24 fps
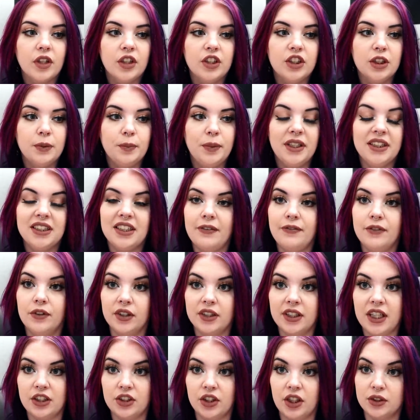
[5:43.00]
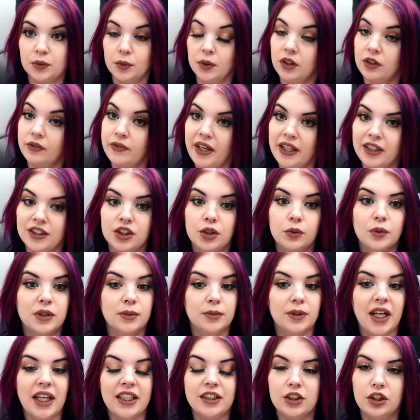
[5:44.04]
Just because I feel like that dress would look fancier with
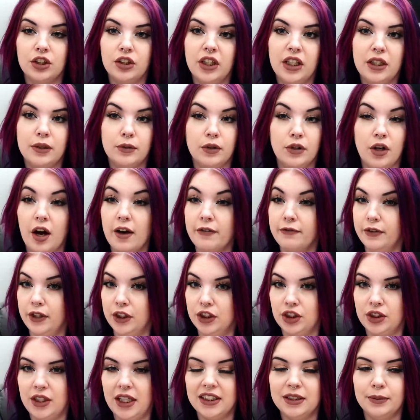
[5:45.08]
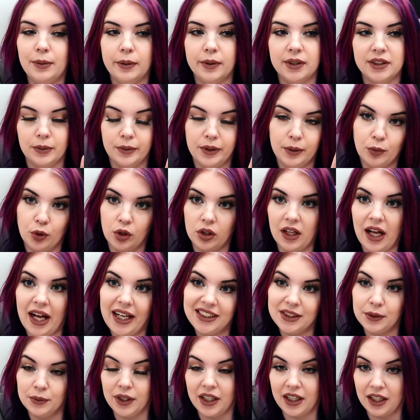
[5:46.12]
some tights underneath, not fishnets, maybe something more
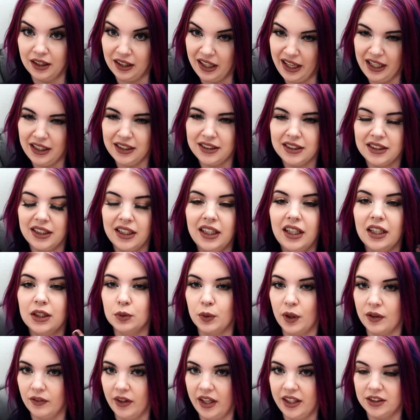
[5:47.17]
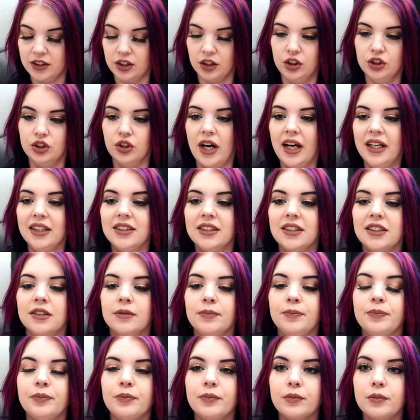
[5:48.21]
classy with like a lace thing because we have lace on the
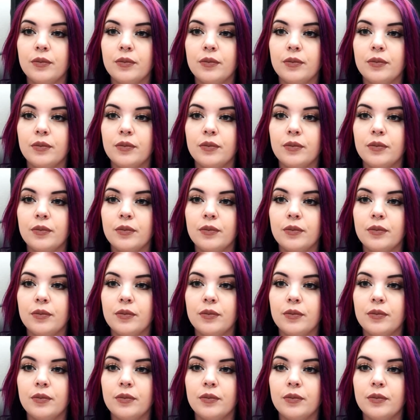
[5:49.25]
dress.